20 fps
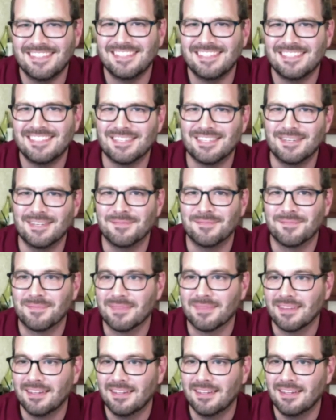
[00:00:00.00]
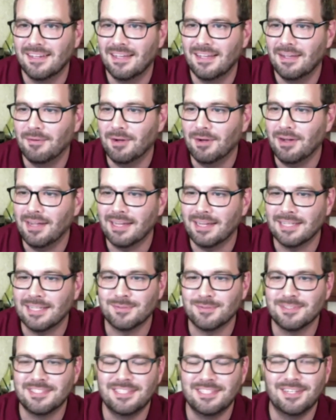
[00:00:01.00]
So, well, I guess
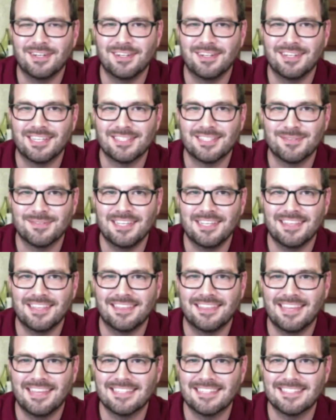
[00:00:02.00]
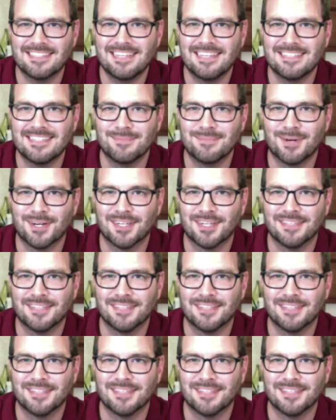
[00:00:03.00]
we'll see you all next week. Thanks, Tess and Mark.